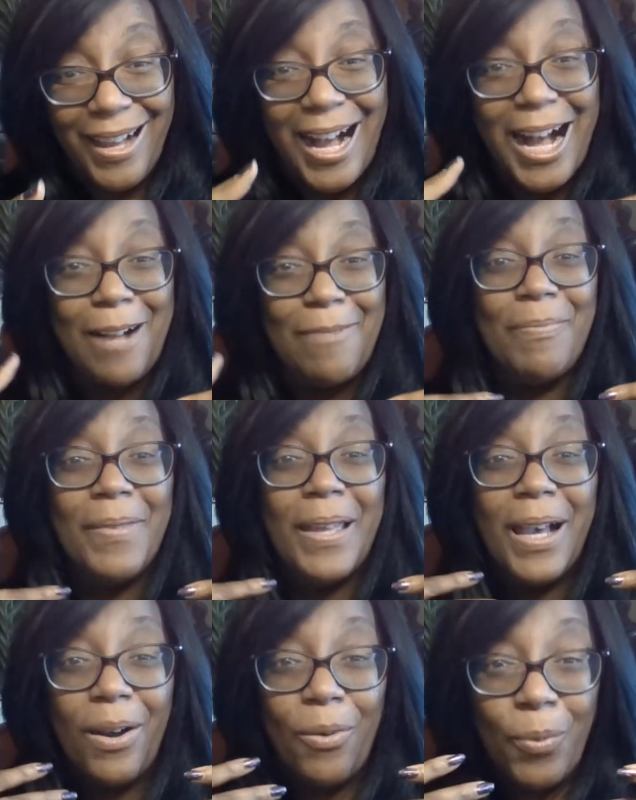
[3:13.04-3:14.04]
Um,
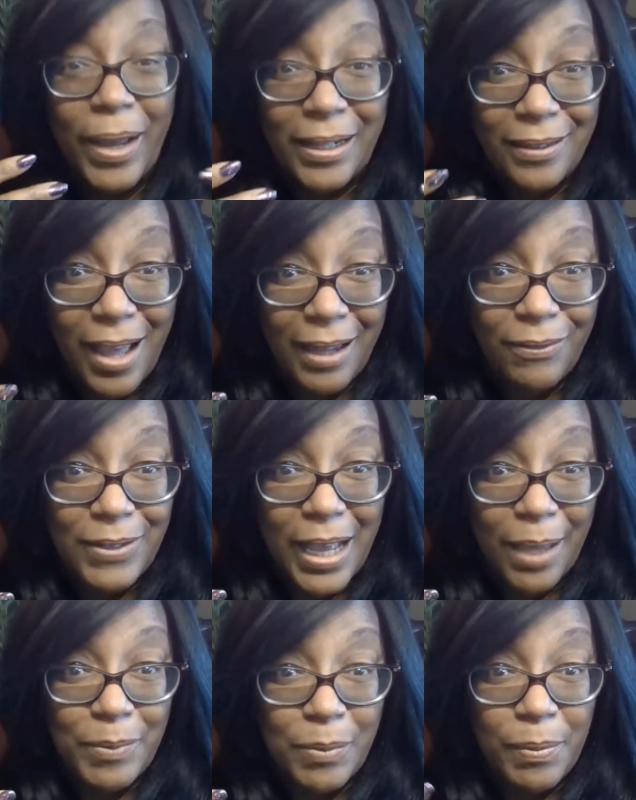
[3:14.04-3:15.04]
when a lot of
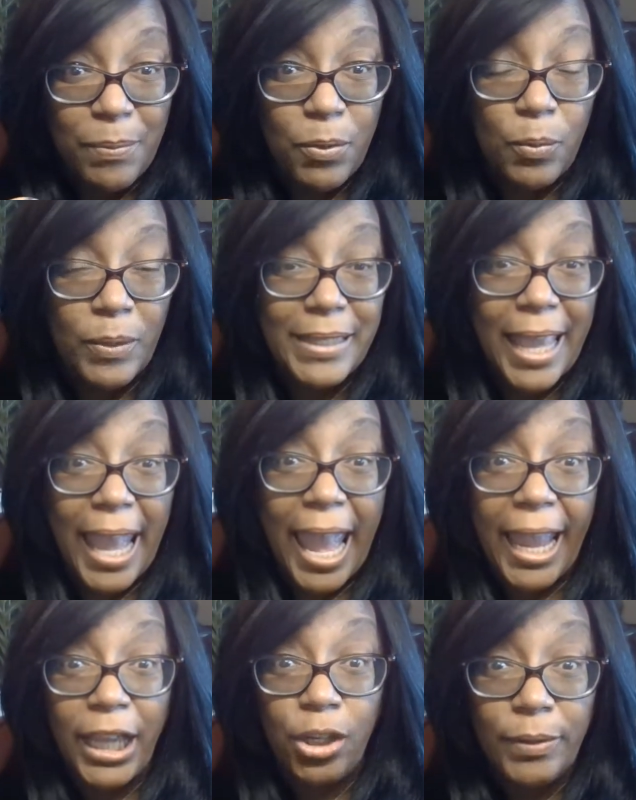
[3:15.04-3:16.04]
times people will say,
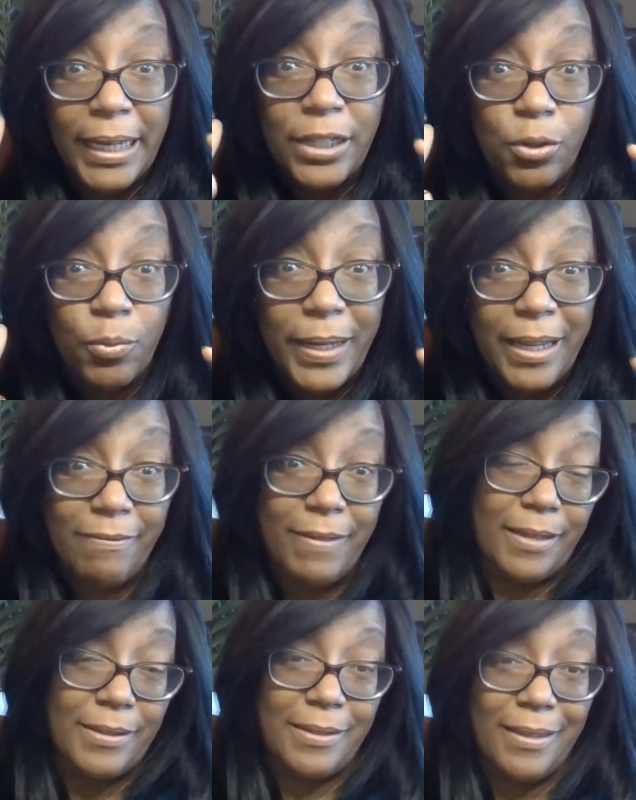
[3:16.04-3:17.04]
hey, you need to read
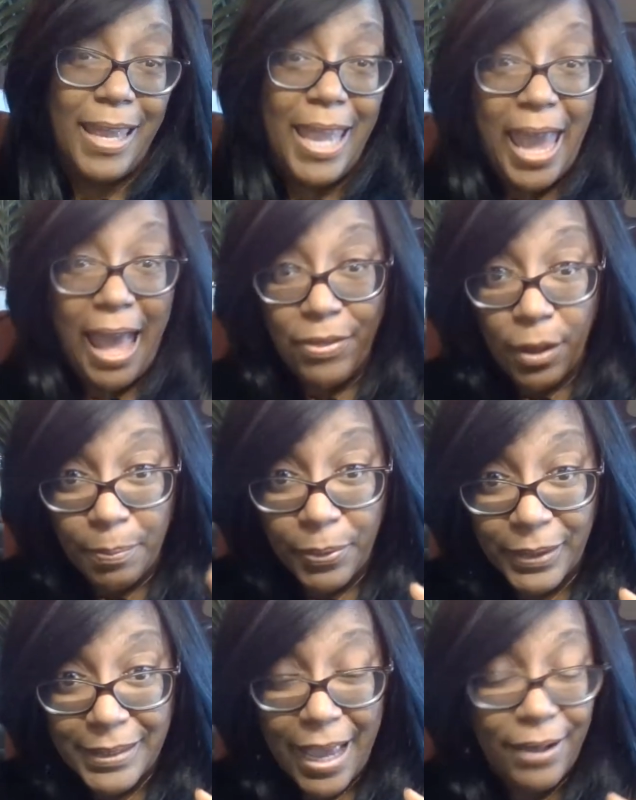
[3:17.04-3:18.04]
this, and they'll
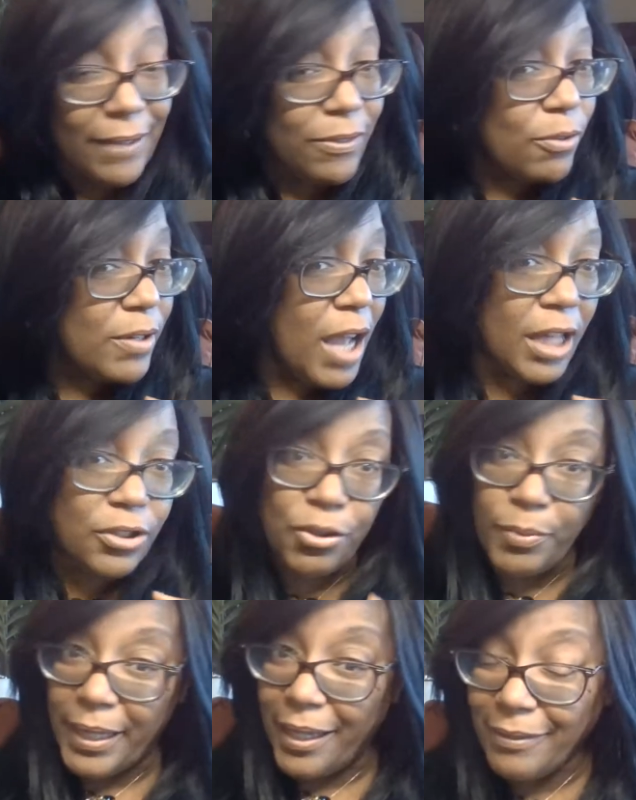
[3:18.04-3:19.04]
put down, and they're not
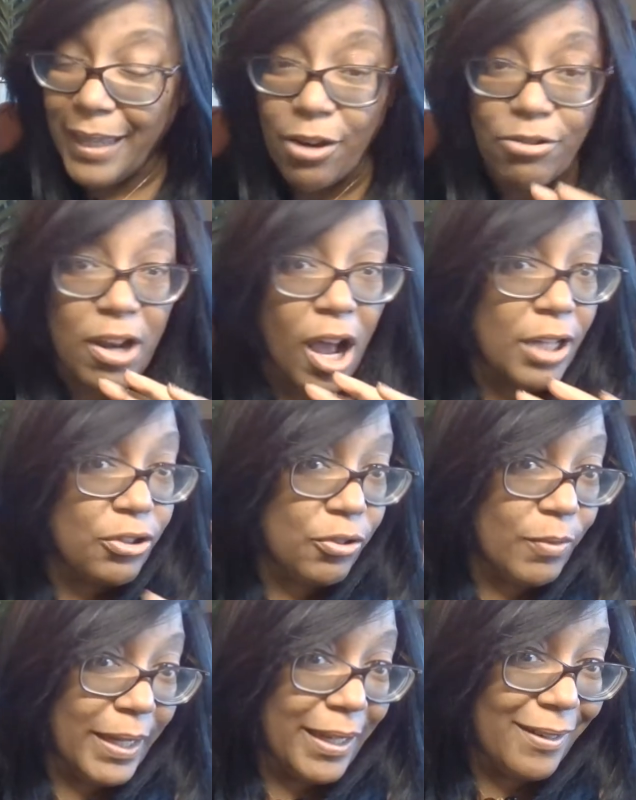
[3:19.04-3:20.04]
doing it. They are not
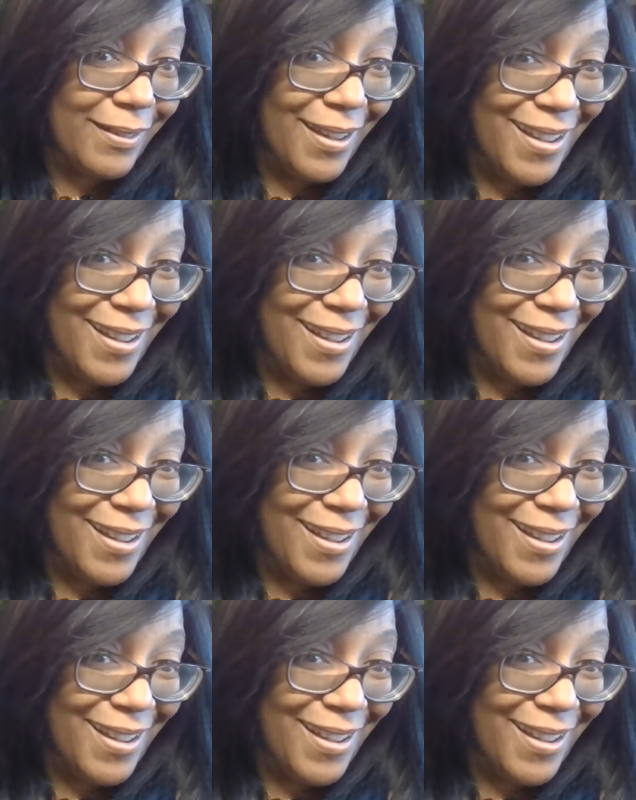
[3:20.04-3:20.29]
doing it.